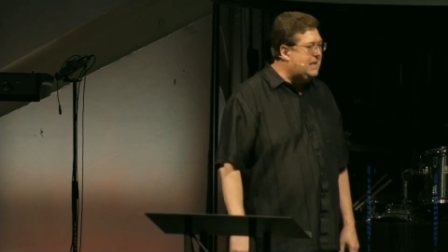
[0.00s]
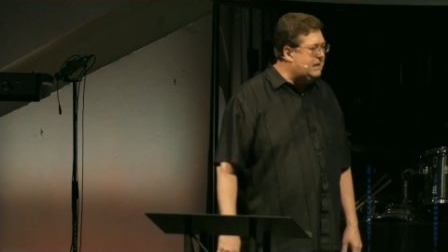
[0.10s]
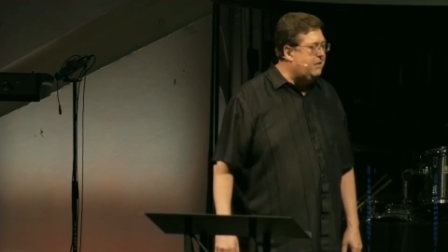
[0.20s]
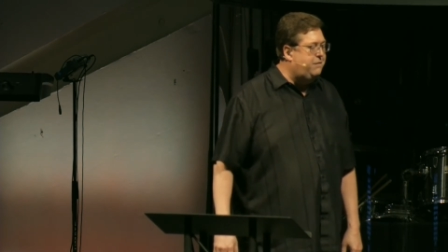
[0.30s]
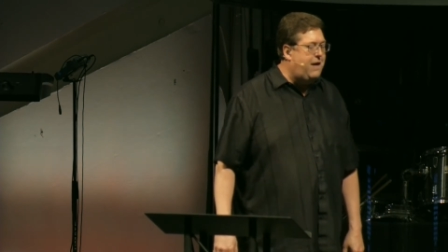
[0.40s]

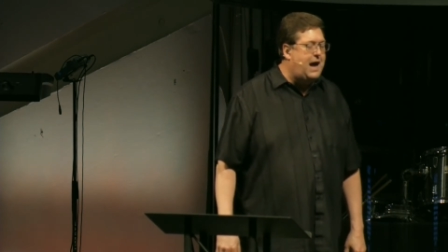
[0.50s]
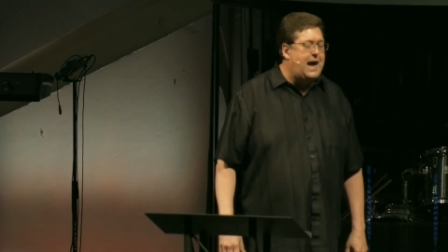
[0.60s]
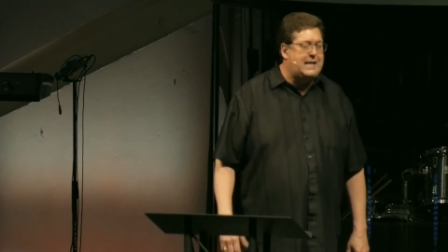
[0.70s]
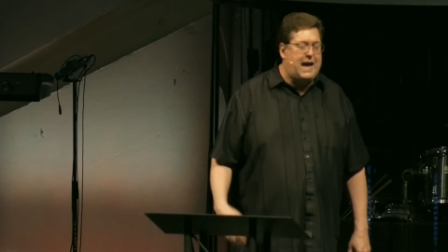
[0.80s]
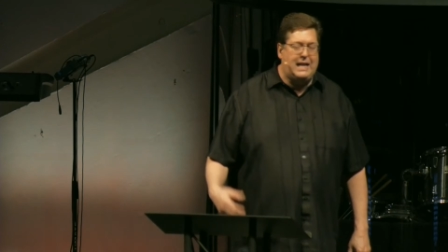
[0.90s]

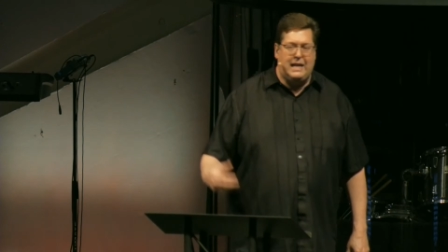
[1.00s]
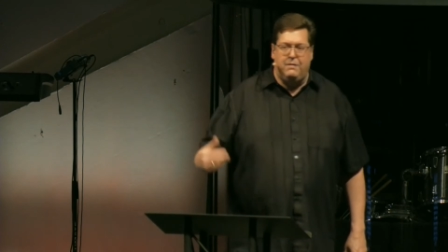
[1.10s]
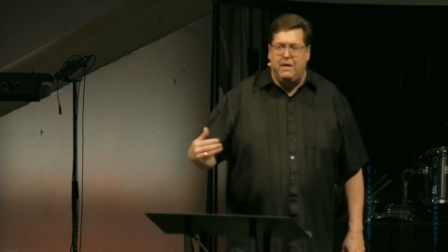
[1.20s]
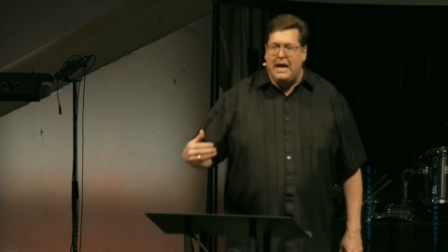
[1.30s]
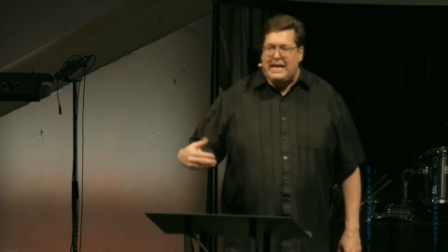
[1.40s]
signifying that
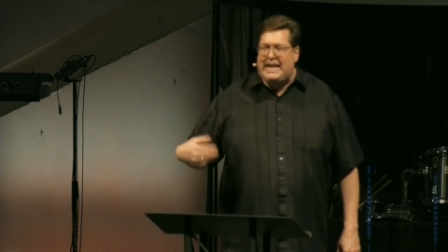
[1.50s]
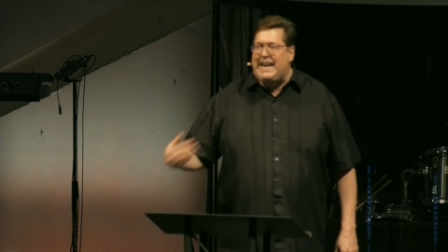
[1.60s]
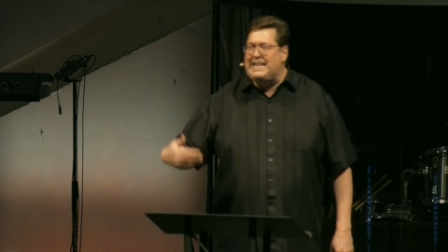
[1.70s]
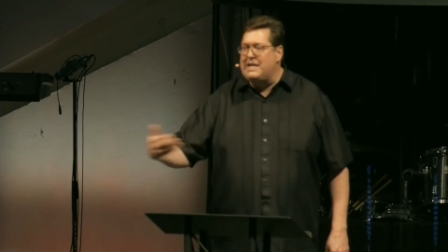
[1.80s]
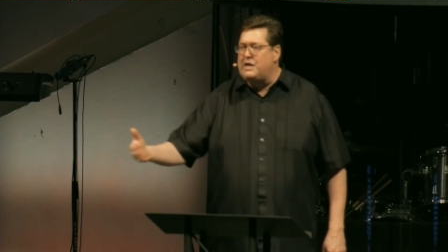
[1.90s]
if
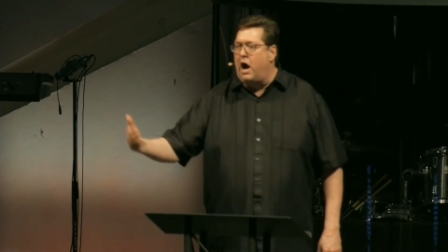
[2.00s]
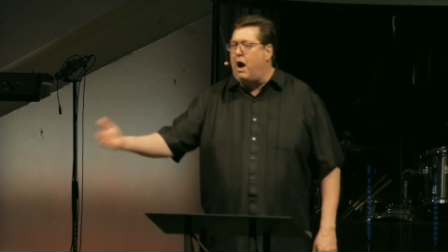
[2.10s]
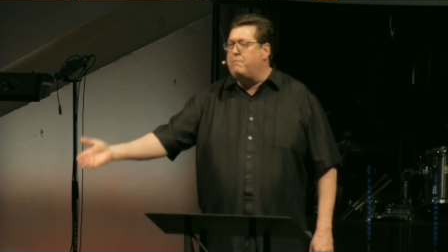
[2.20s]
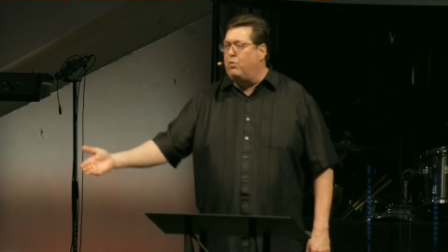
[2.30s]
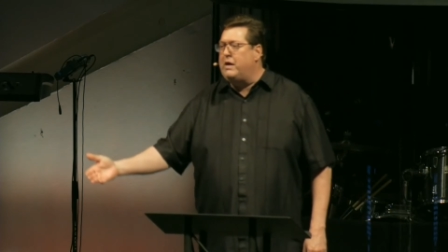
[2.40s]
He did
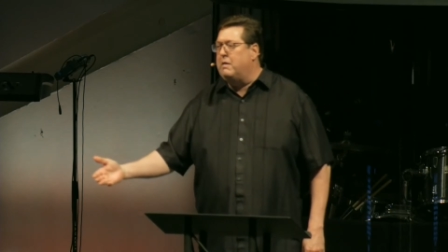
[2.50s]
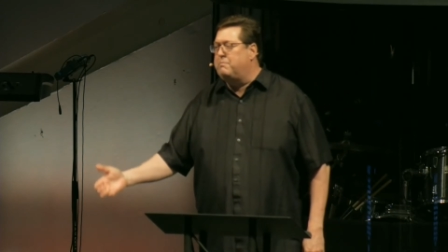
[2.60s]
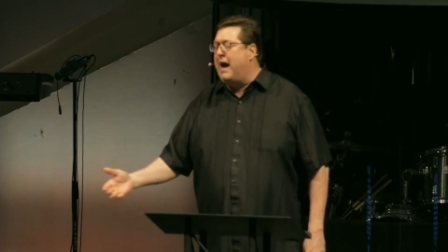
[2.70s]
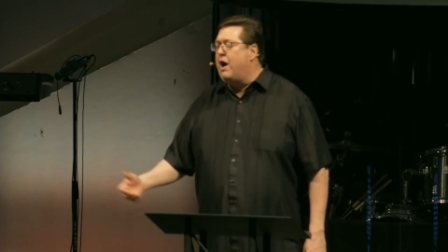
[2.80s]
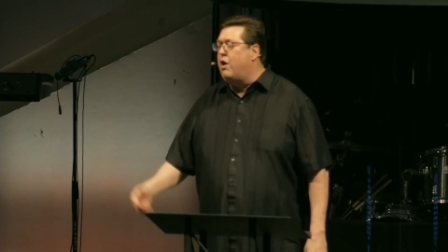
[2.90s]
not bring
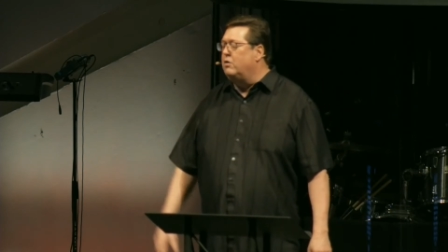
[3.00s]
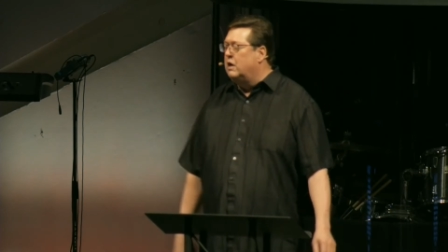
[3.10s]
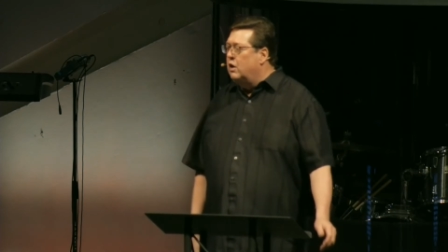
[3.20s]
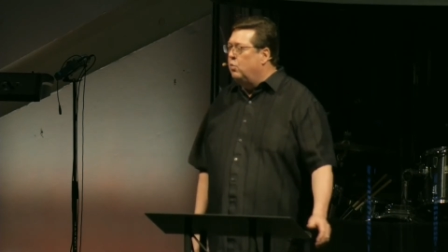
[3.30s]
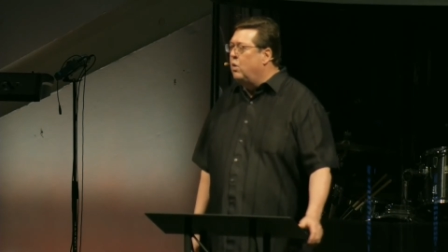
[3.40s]

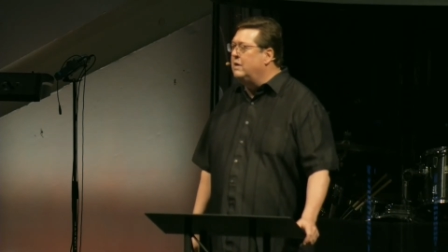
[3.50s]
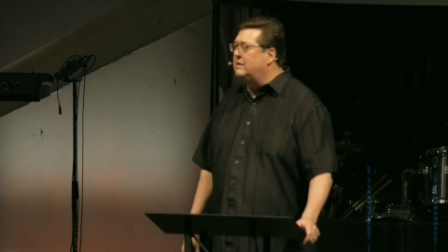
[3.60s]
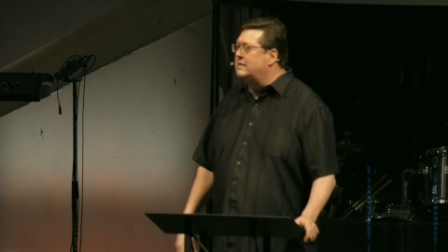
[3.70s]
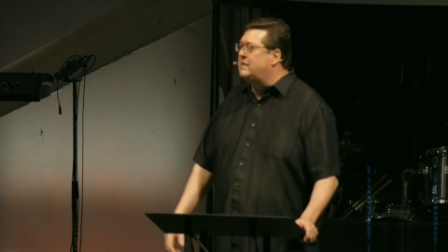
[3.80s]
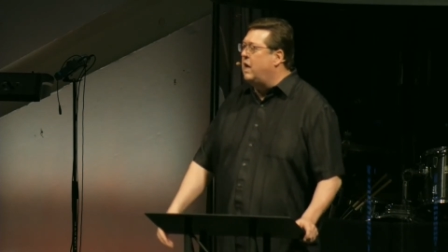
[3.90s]
about
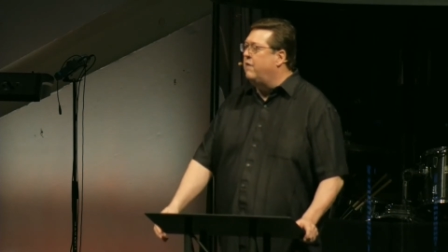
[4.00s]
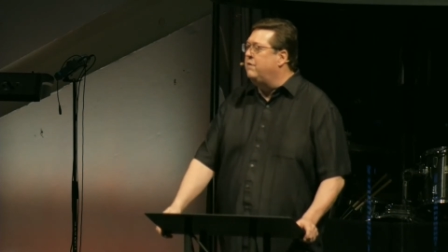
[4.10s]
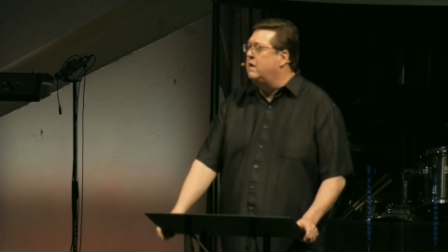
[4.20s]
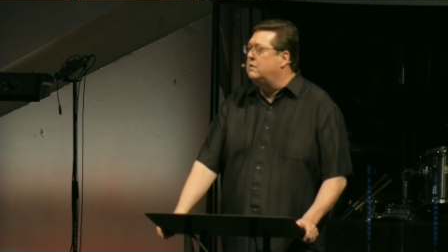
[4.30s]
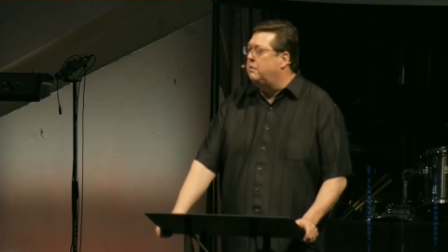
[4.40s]
what this
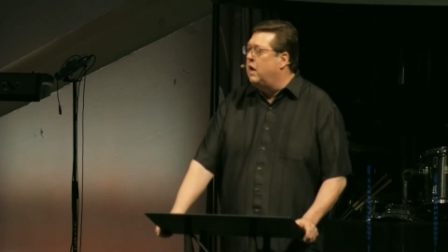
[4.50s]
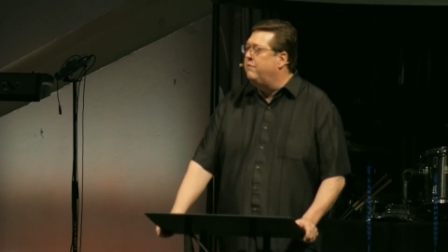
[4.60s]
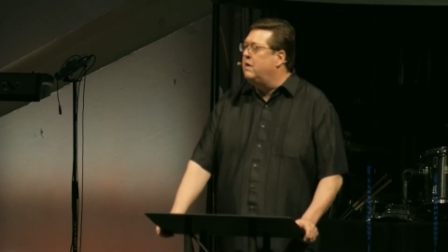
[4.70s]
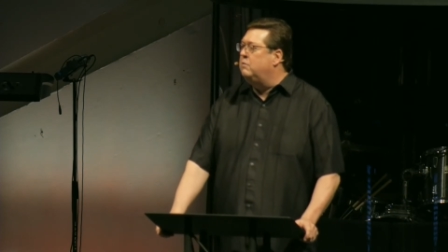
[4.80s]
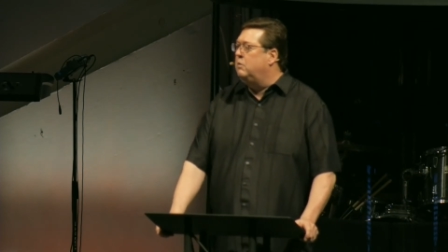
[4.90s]
covenant, the
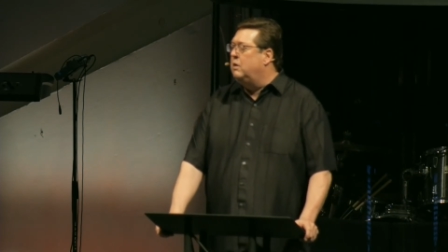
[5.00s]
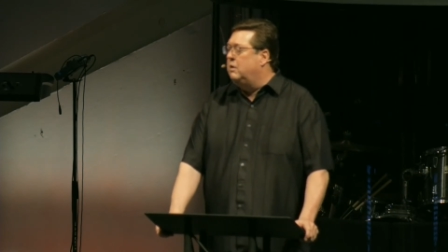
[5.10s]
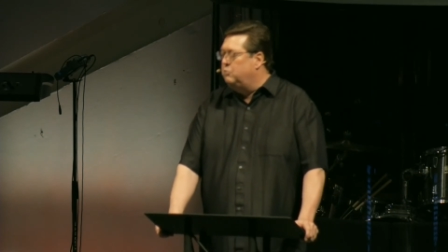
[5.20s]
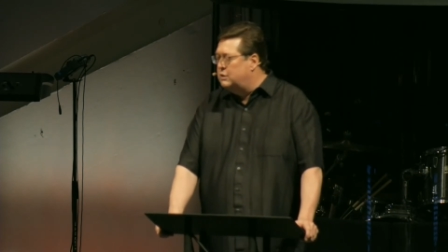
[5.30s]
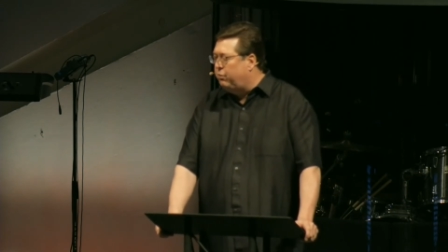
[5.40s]
covenant
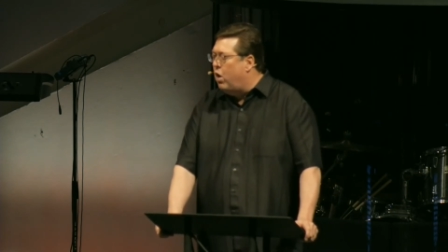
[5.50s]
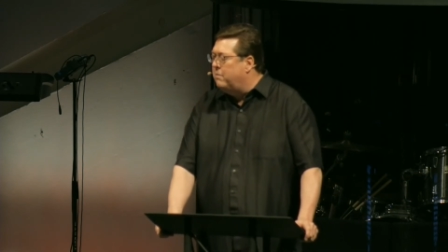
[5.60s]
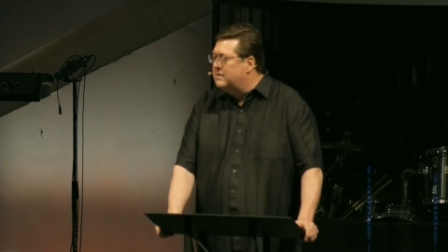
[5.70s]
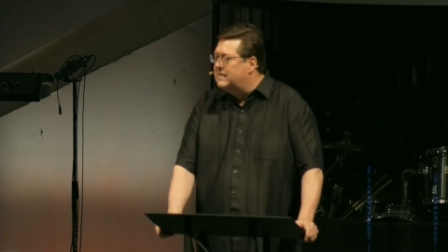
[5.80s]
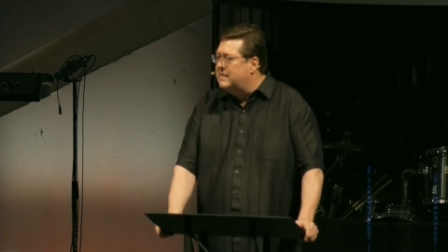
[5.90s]
uh, was
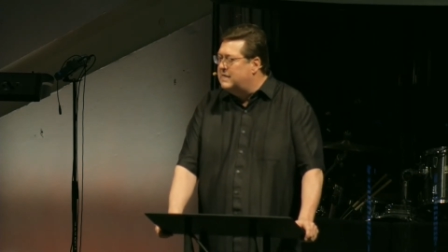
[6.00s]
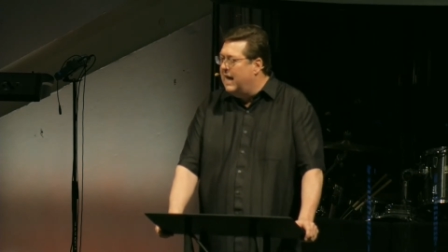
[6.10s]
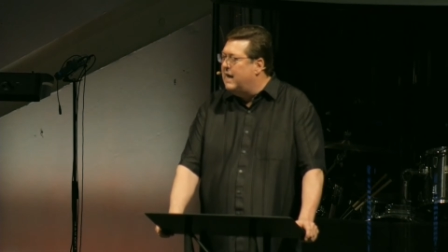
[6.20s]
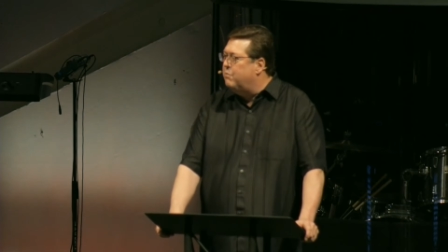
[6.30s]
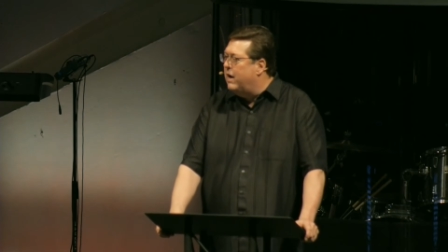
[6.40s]
promising
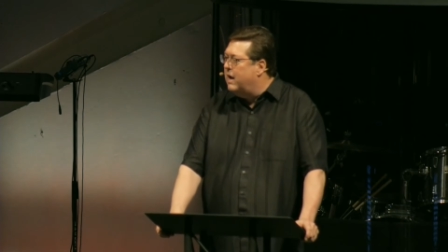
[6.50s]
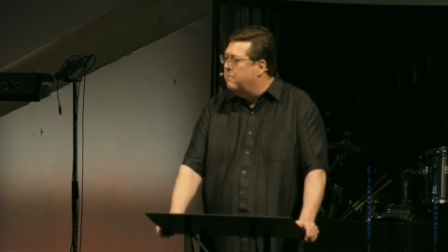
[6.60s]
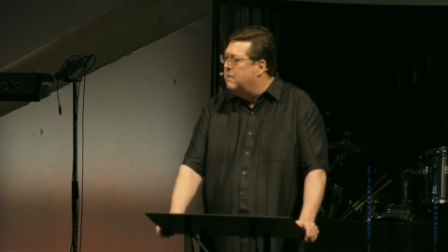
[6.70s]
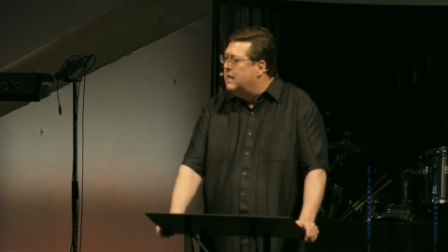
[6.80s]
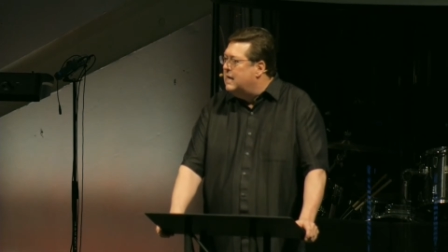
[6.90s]
to Abraham,